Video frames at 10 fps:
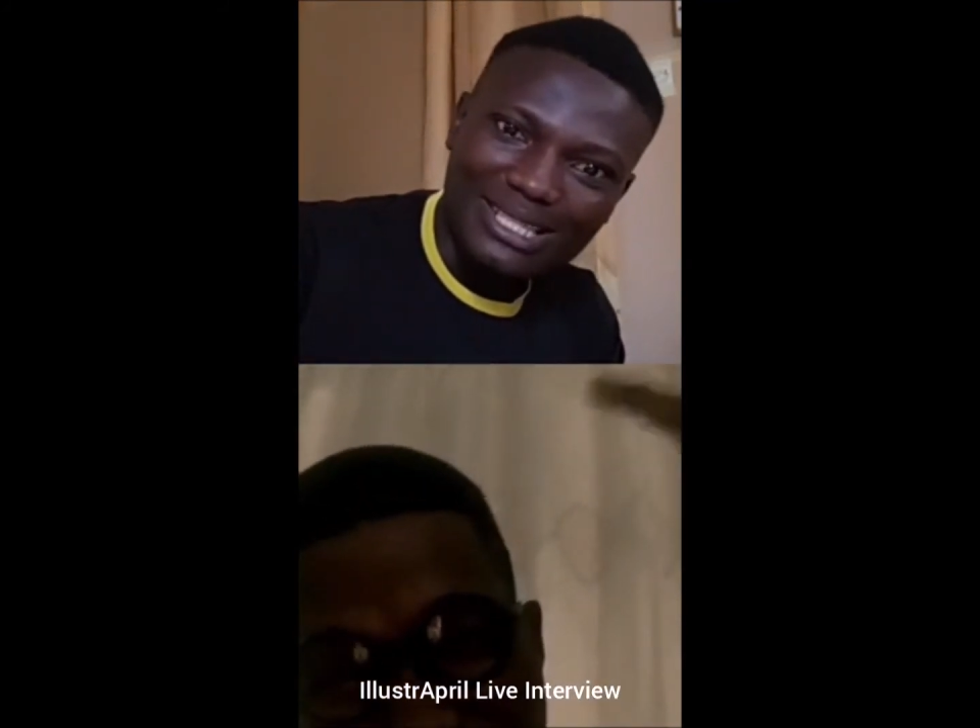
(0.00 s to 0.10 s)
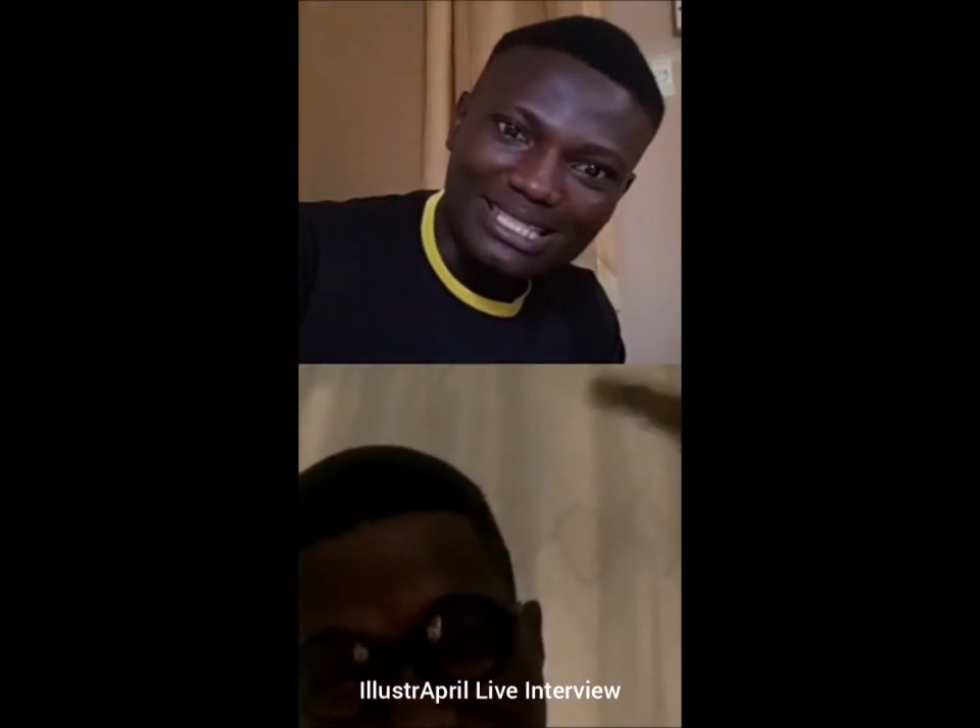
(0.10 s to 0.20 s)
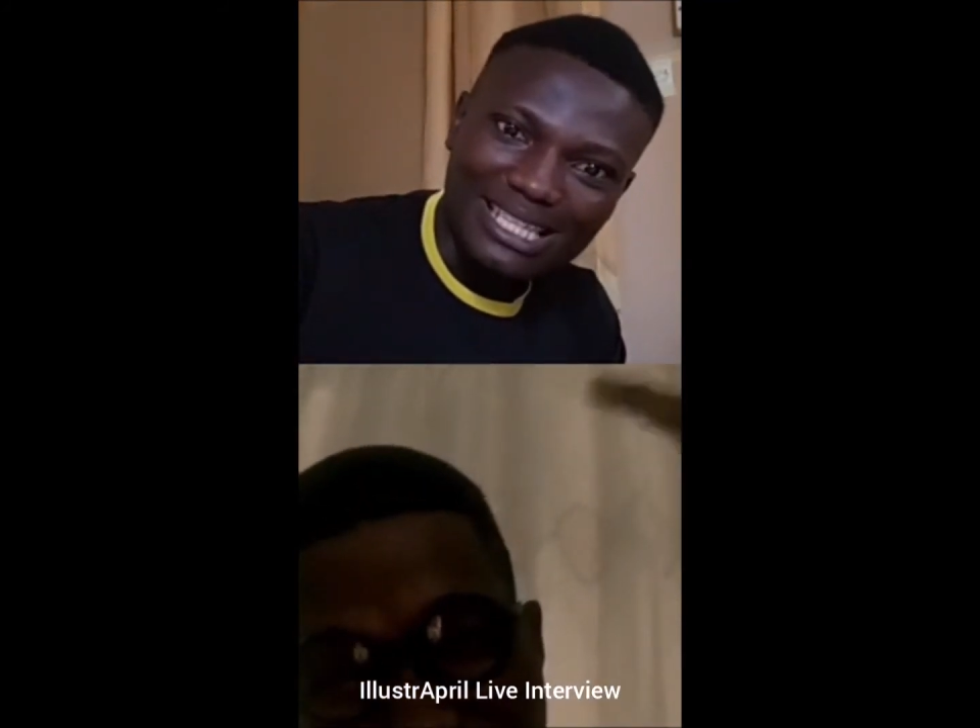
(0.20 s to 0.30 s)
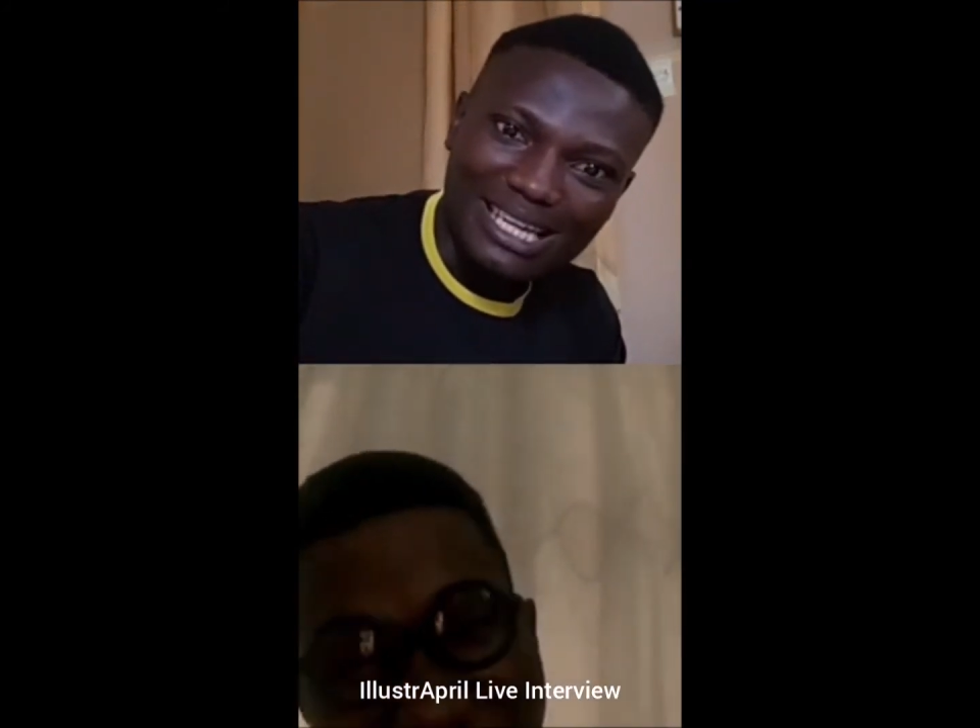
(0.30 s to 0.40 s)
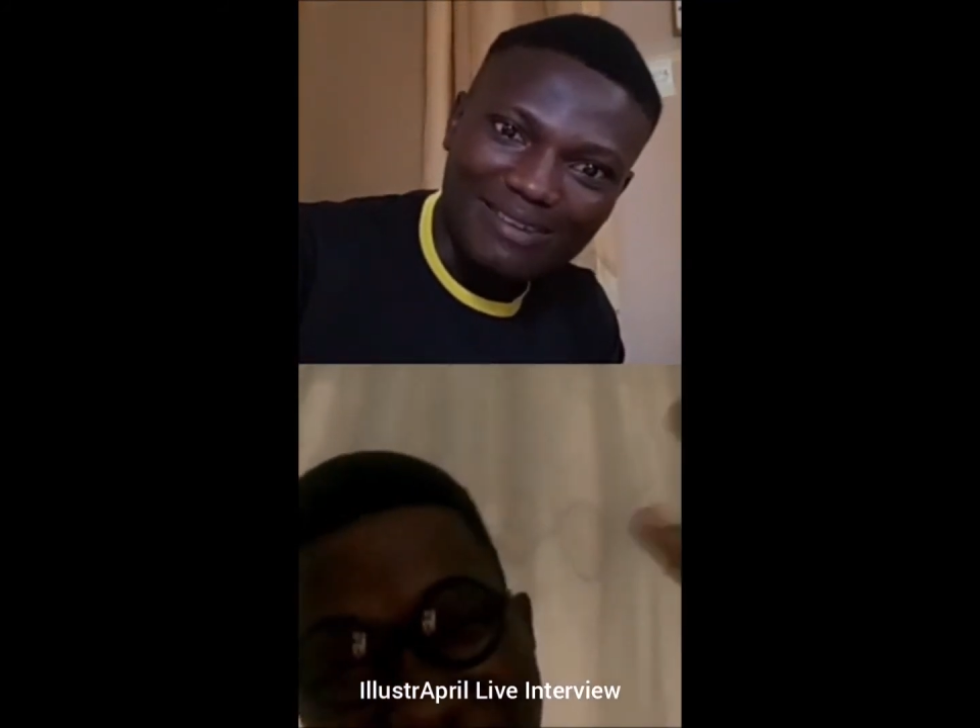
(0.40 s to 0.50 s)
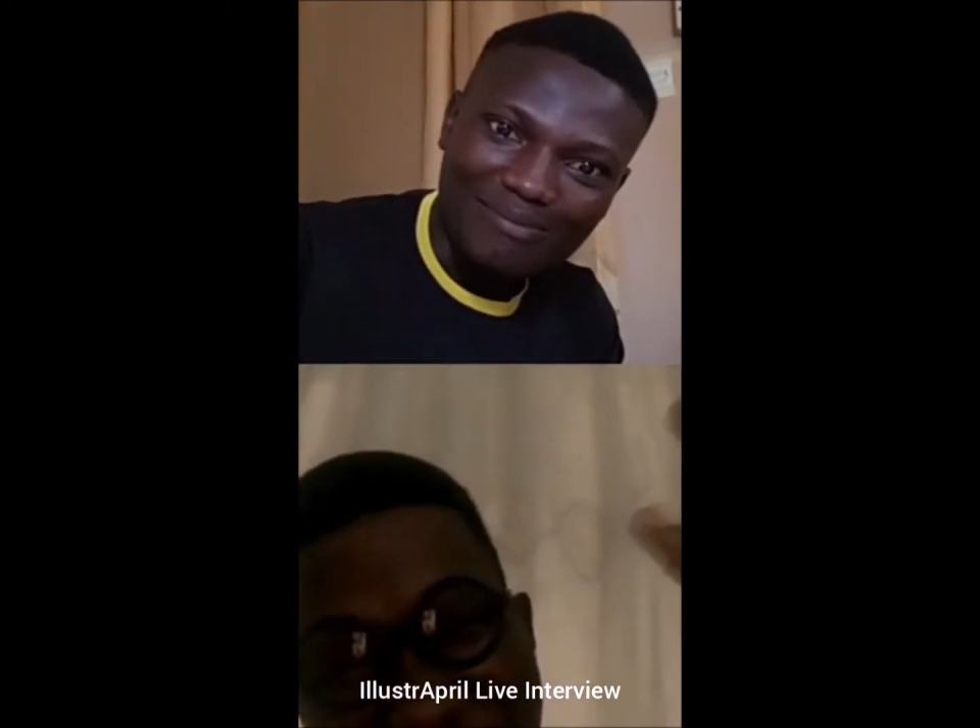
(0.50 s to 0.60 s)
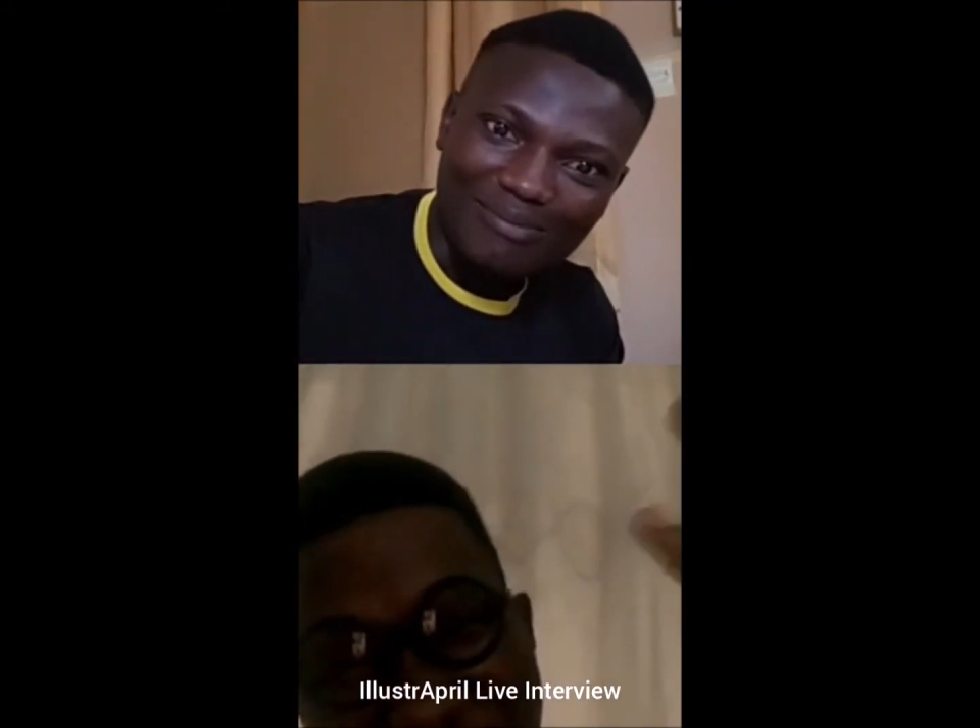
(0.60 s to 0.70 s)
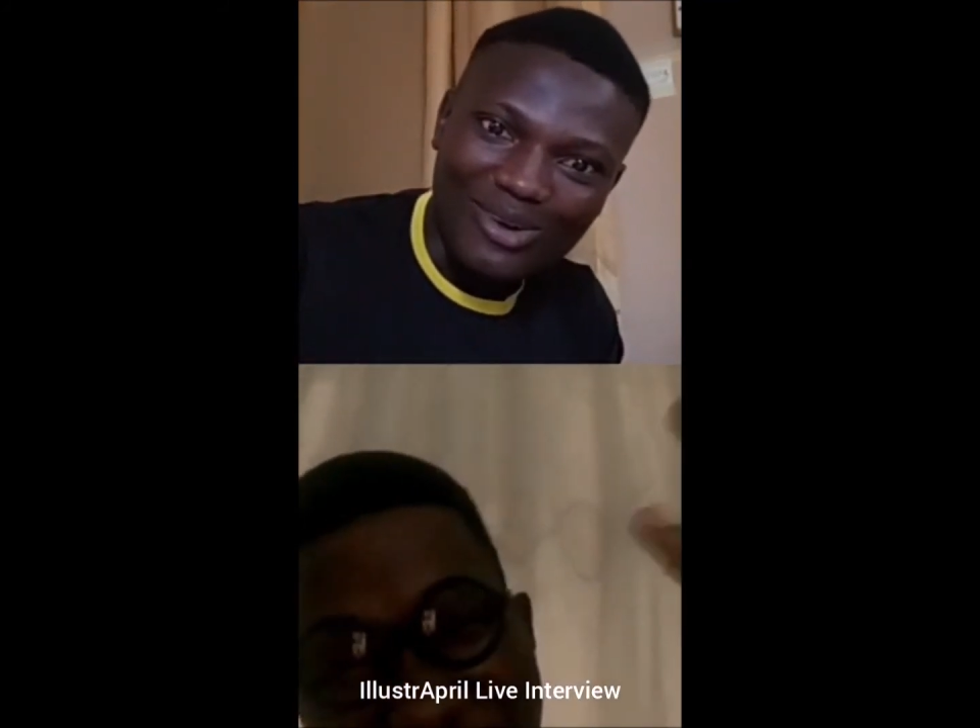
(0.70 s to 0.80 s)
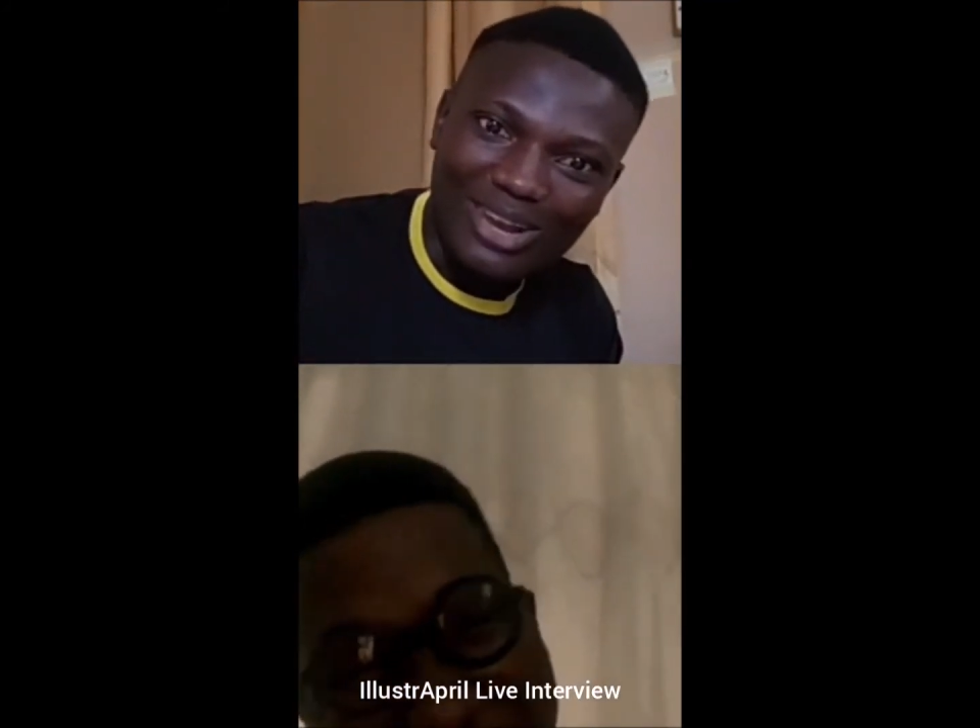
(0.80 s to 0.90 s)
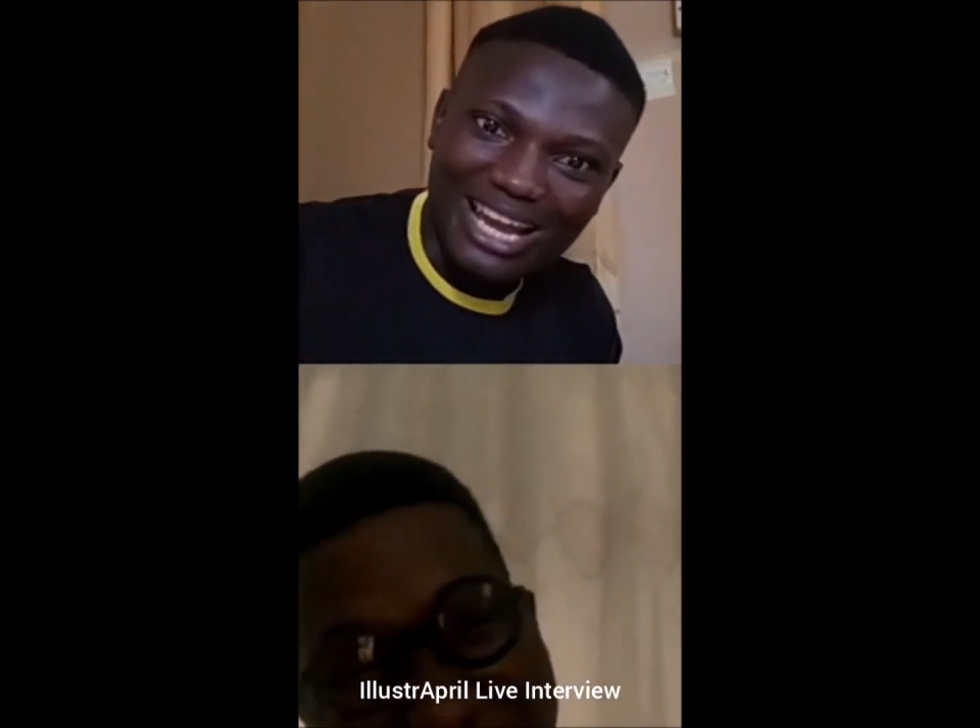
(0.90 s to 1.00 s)

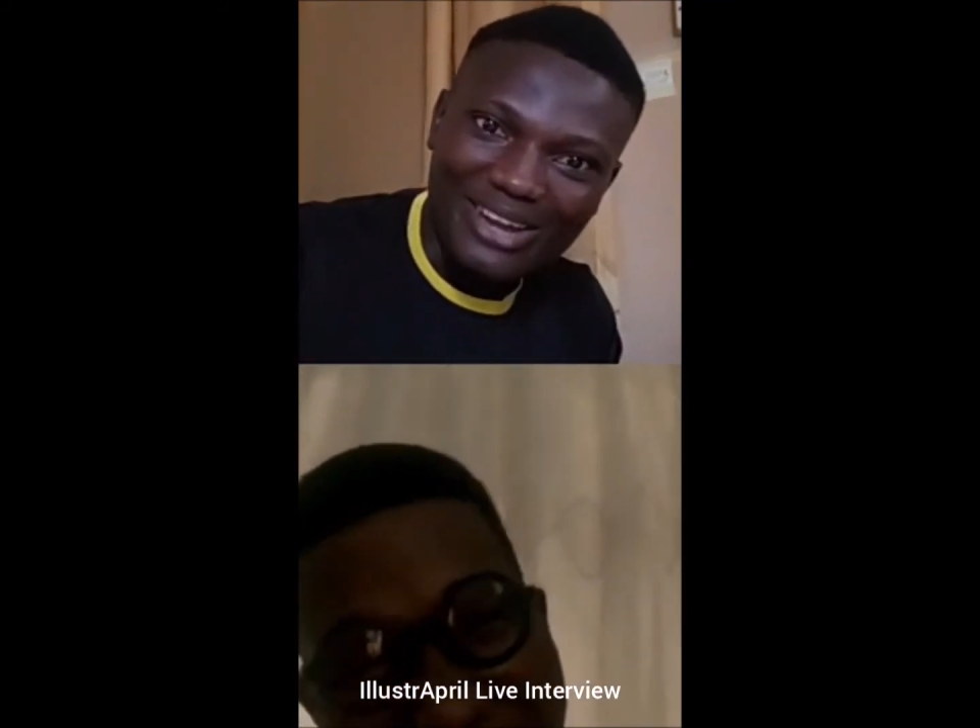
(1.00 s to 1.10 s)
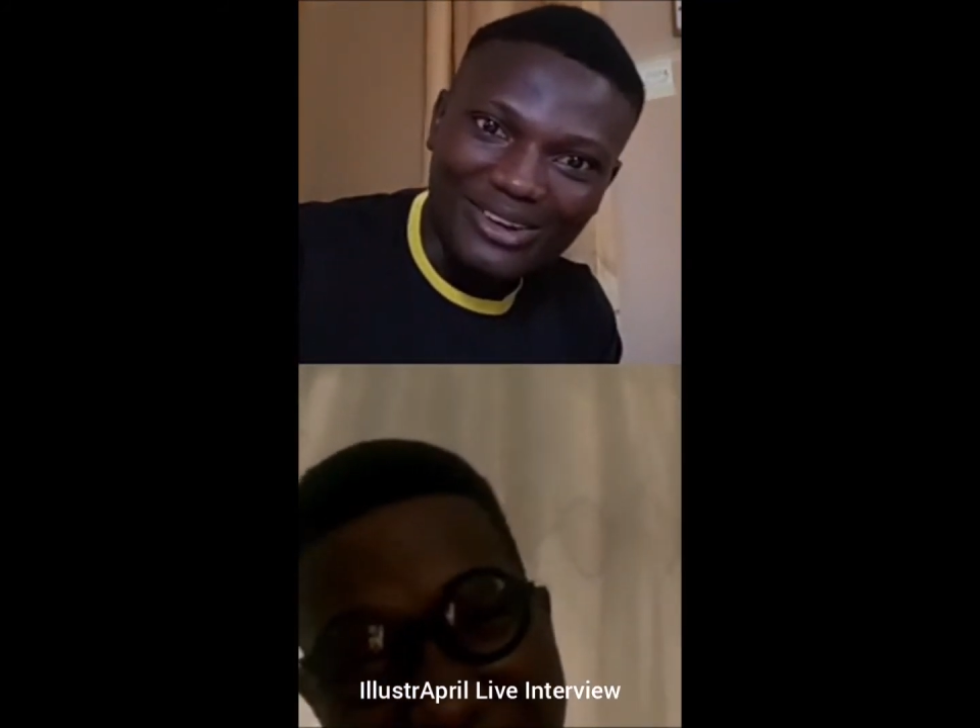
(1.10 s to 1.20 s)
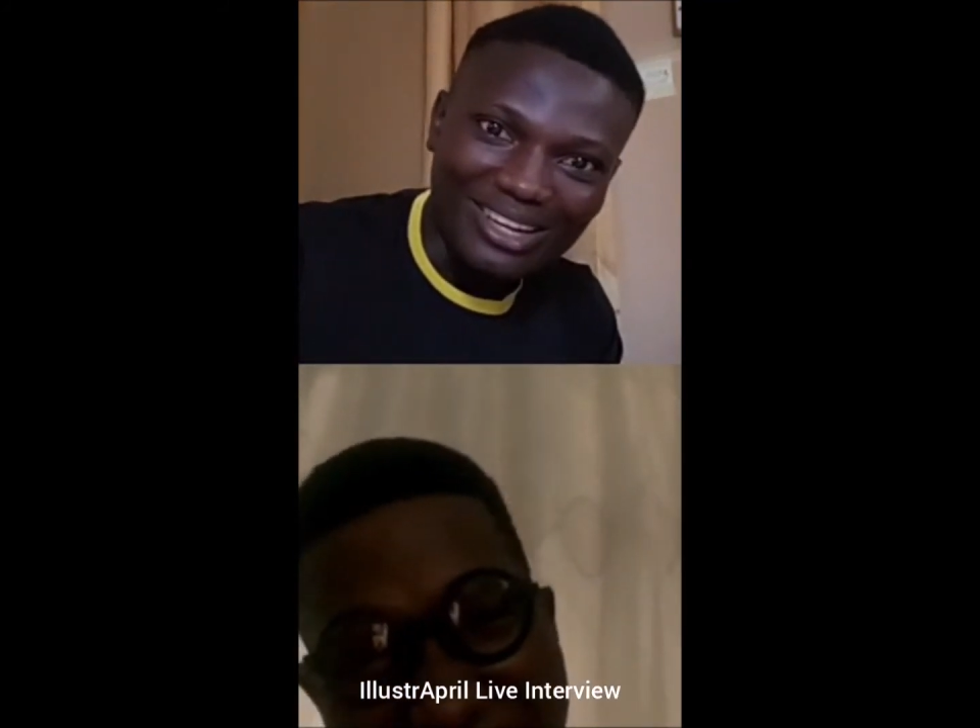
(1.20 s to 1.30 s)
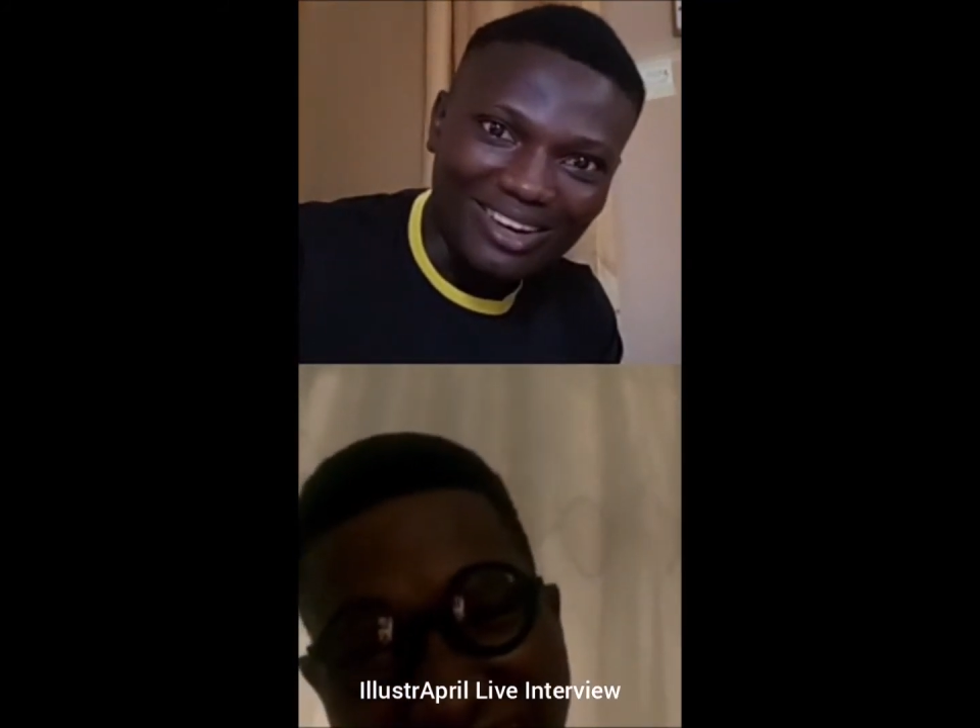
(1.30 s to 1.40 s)
Bolayo